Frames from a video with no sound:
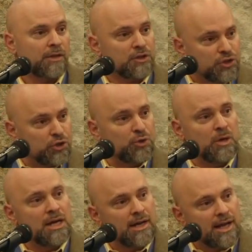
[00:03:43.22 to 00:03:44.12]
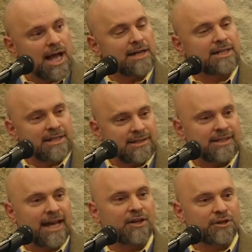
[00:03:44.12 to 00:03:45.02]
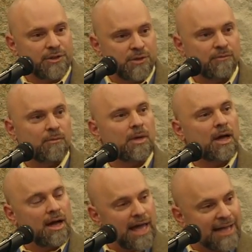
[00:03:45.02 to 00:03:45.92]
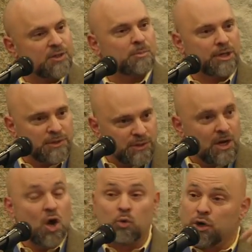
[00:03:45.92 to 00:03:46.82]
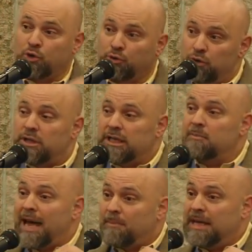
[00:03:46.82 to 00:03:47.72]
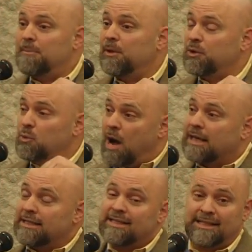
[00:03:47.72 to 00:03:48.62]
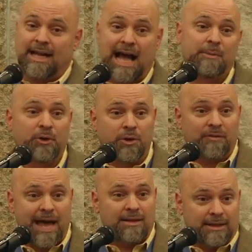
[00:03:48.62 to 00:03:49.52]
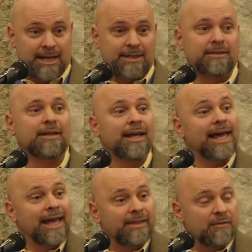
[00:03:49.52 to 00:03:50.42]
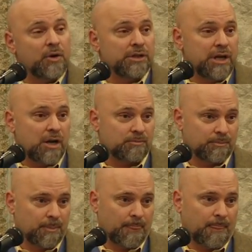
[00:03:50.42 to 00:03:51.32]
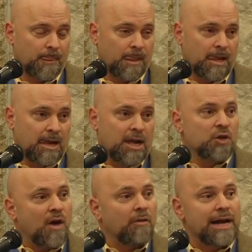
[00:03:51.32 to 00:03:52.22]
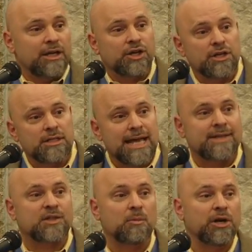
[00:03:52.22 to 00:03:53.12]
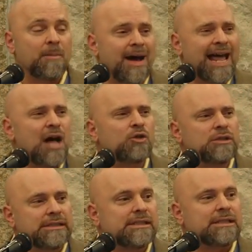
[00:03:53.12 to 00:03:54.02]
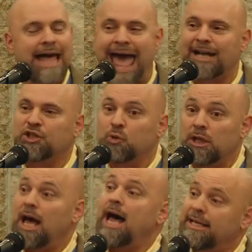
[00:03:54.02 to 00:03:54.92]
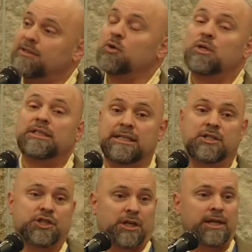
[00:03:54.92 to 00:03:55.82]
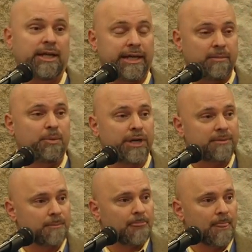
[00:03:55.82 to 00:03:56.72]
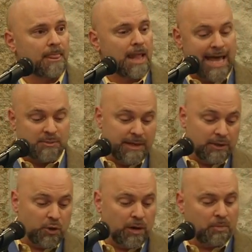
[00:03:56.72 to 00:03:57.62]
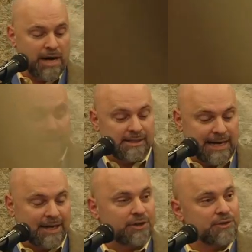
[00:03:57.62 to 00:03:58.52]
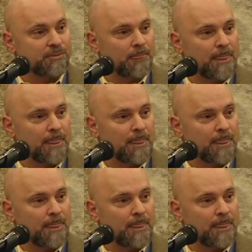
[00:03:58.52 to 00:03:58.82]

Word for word: The two content standards uh, experts recruited by people who wanted to see Common Core validated, they voted no. You've already heard testimony about how little actual high school teacher input has been incorporated in these standards.